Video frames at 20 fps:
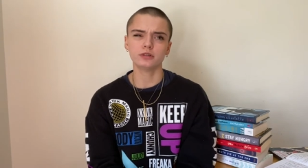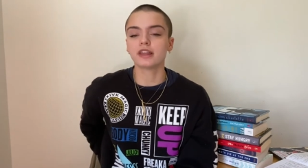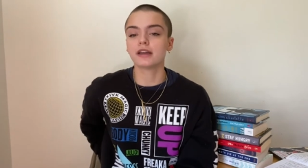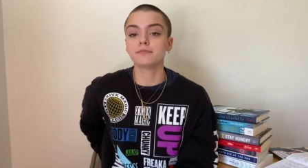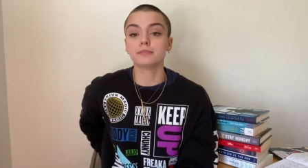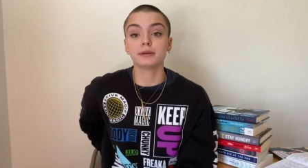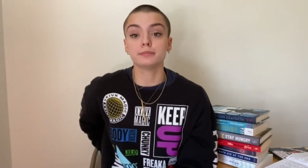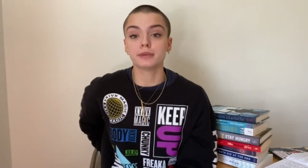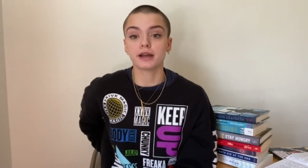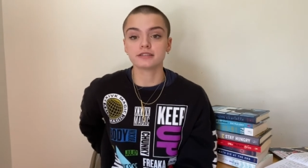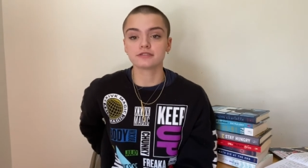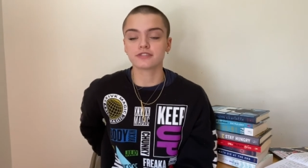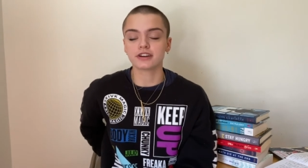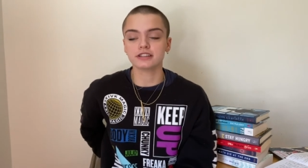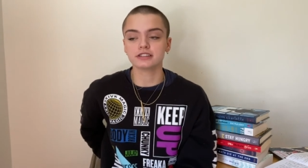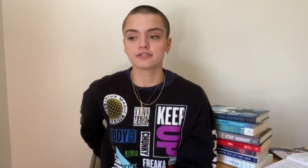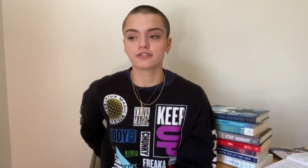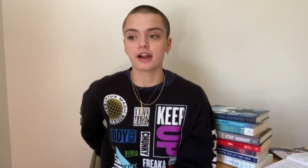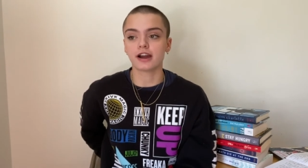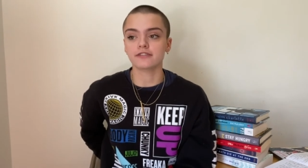They've been best
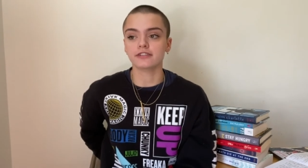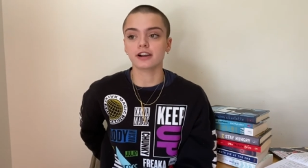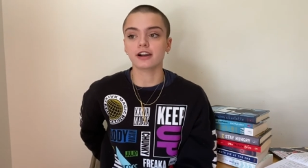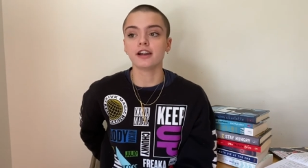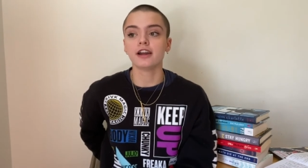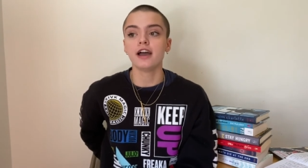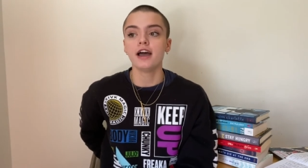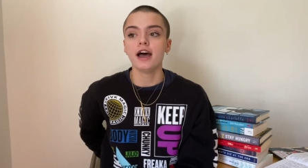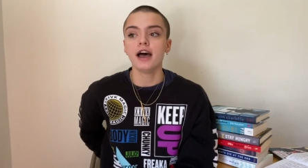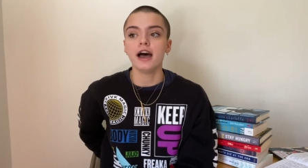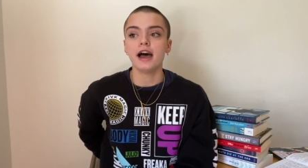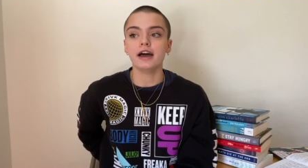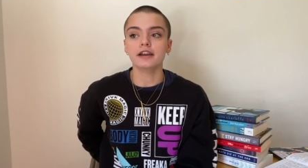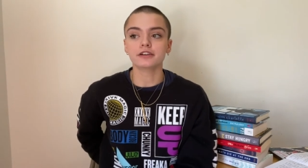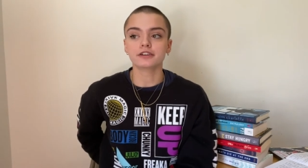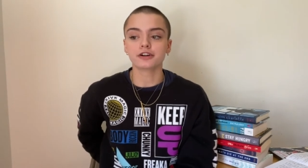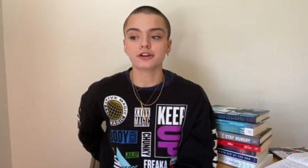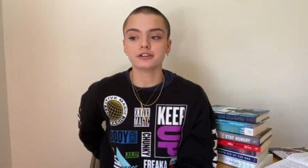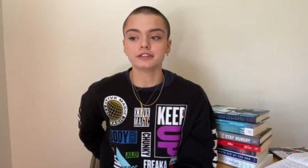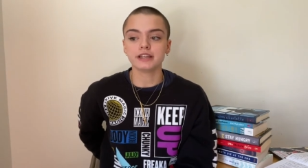friends forever. And a
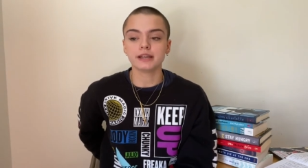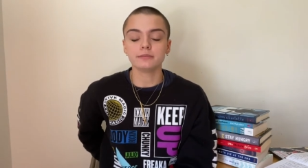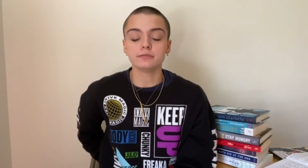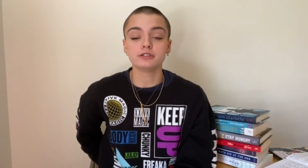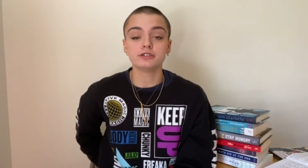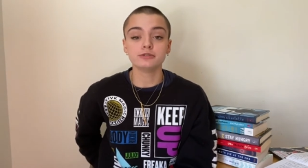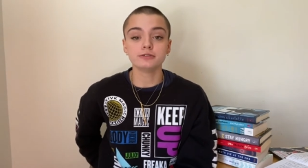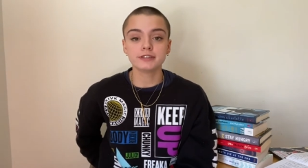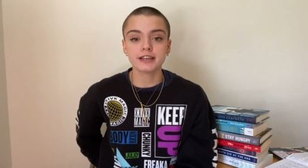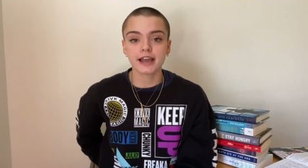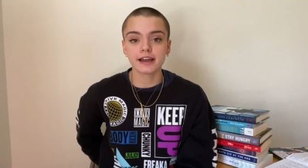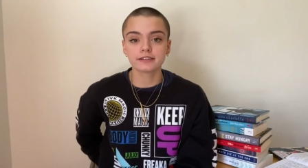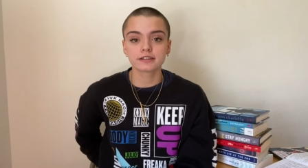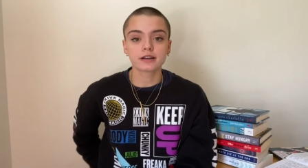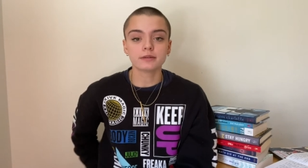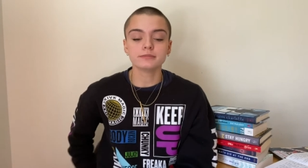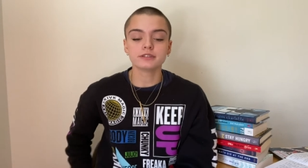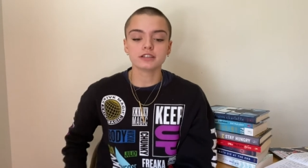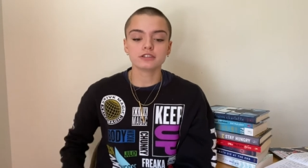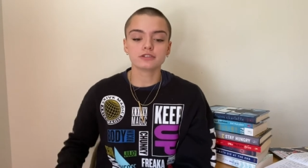girl named Suzanne
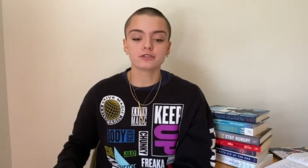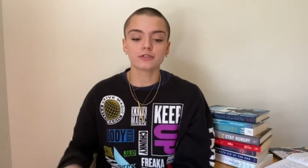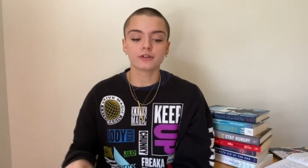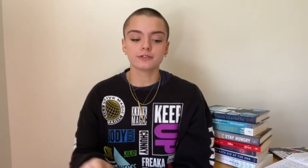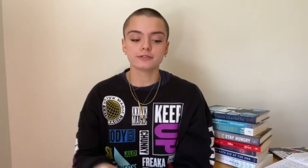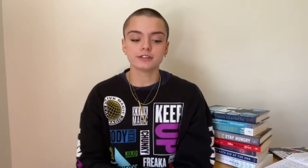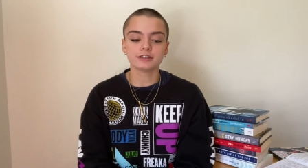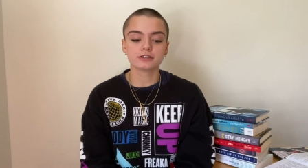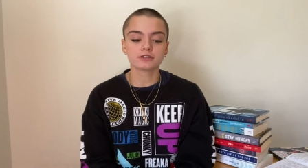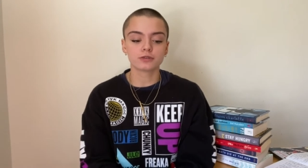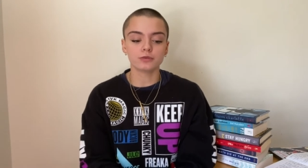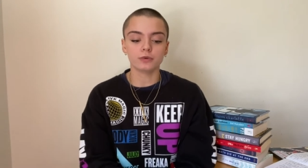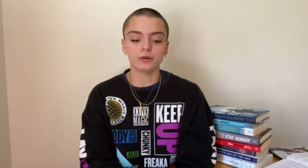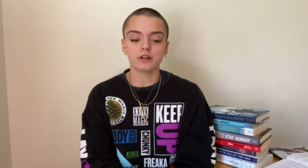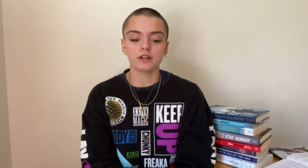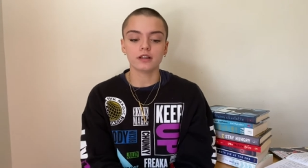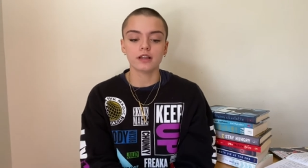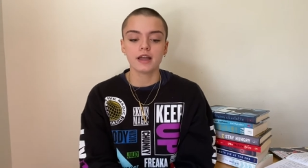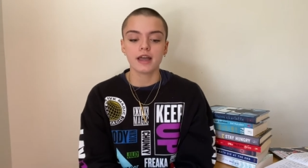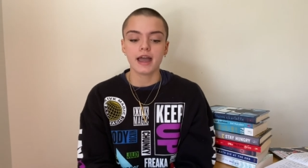comes into Rosie's
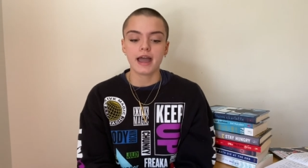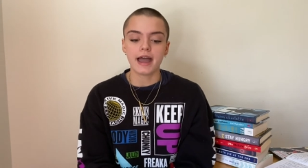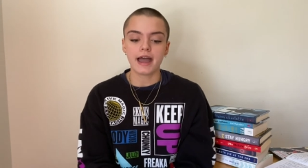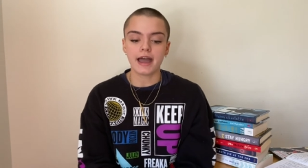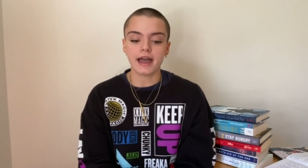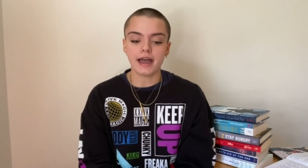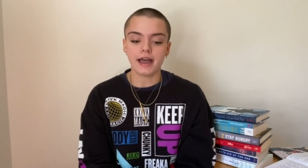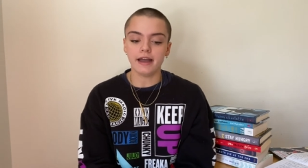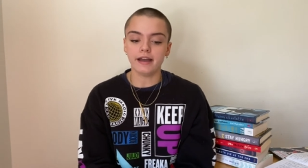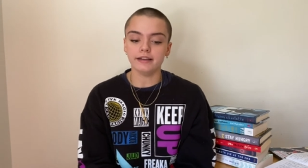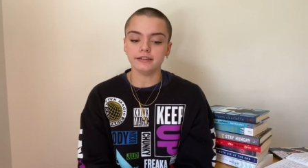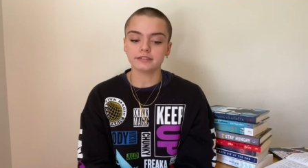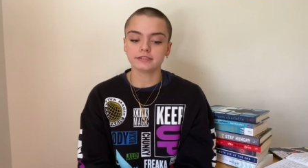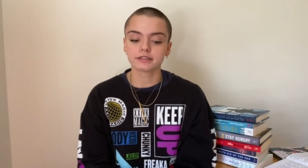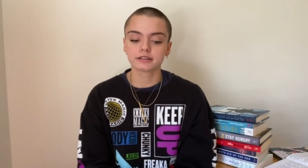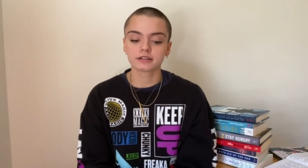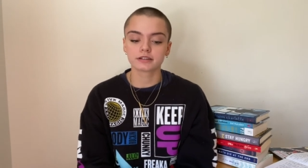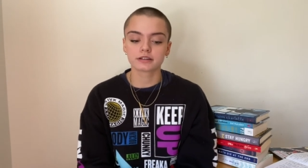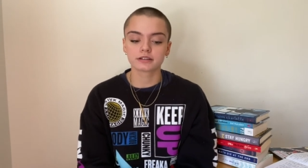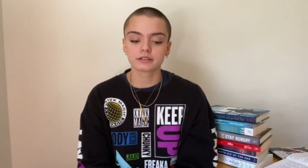school and
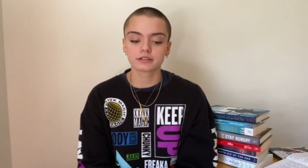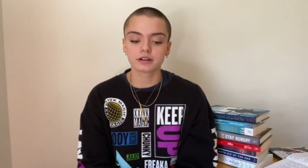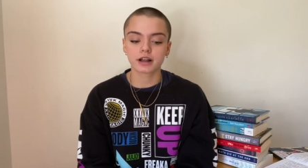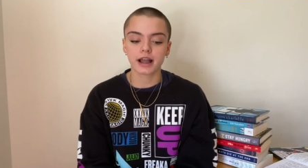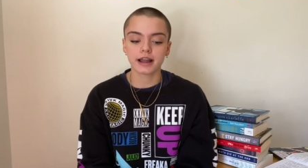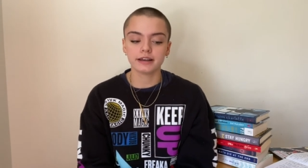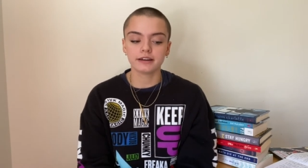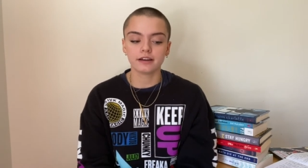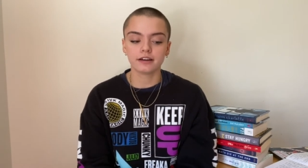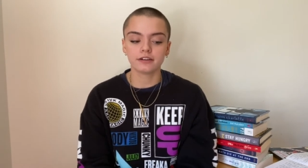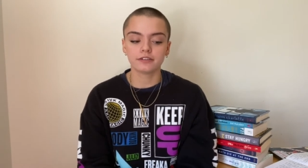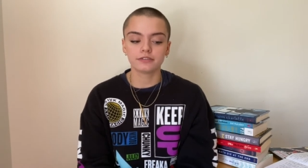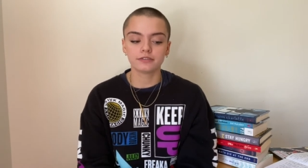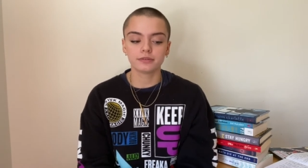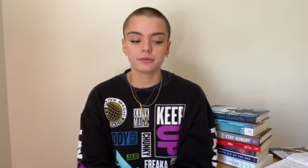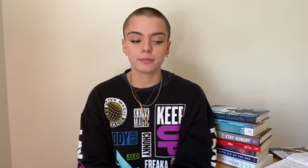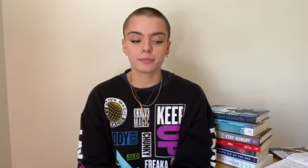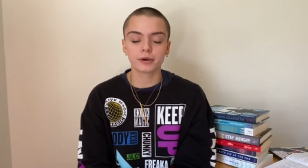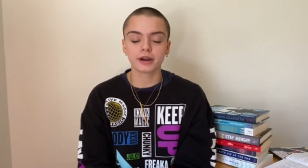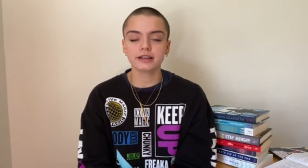kind of
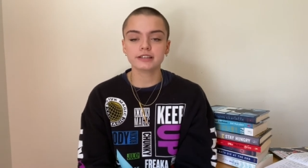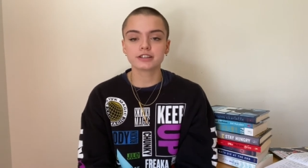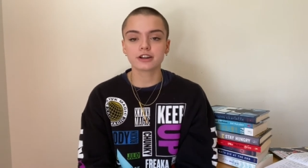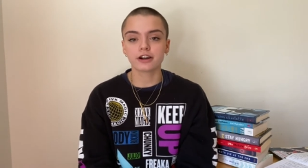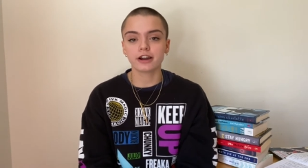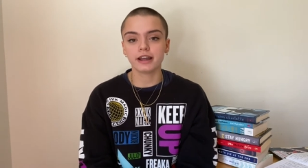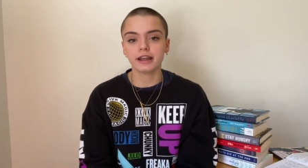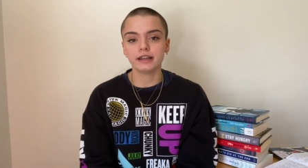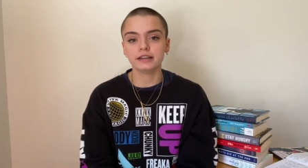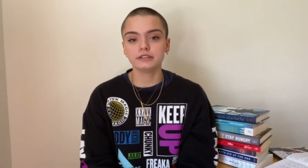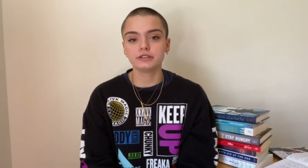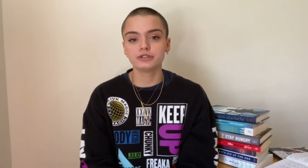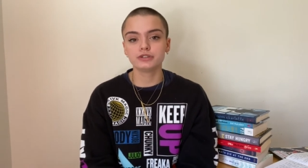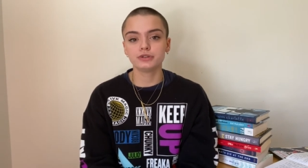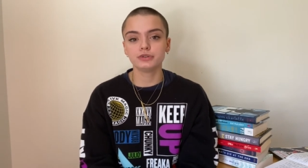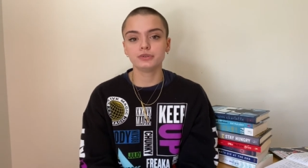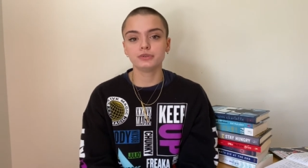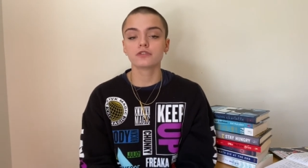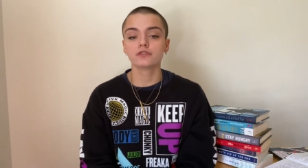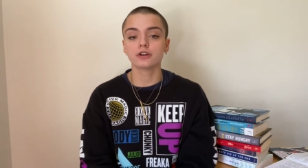brings her
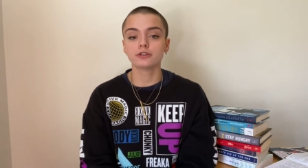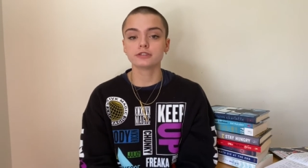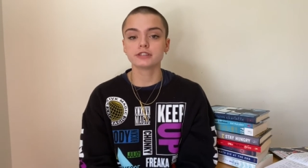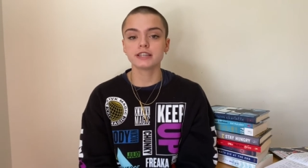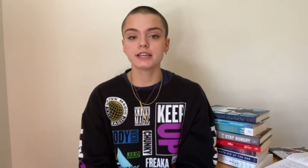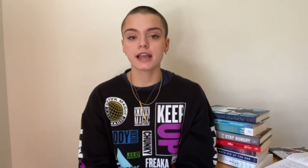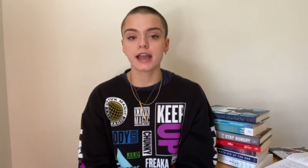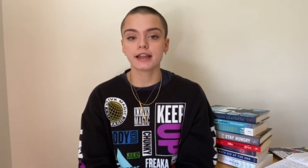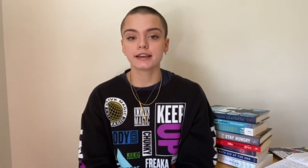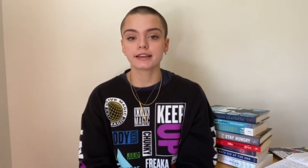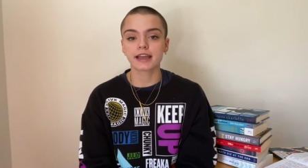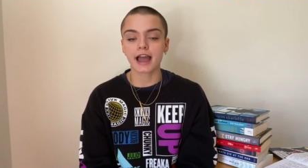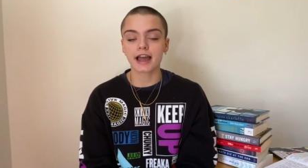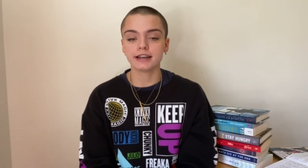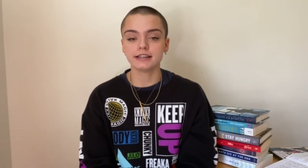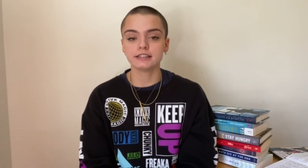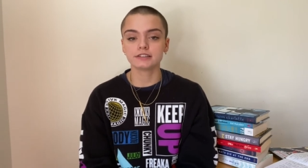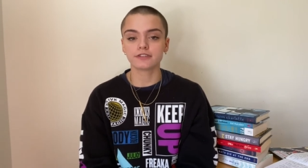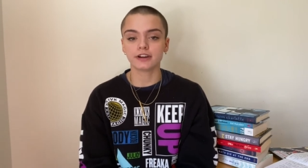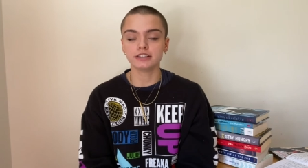into Rosie and
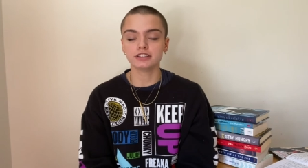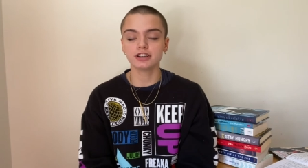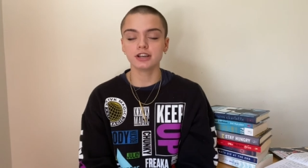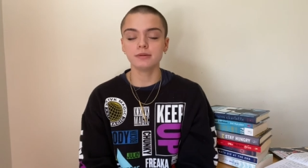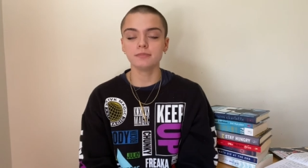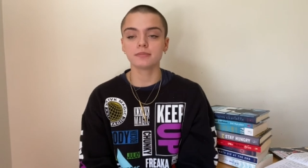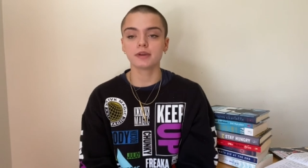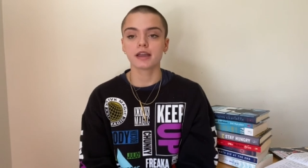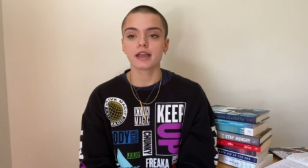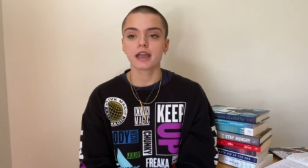Caddy's friendship.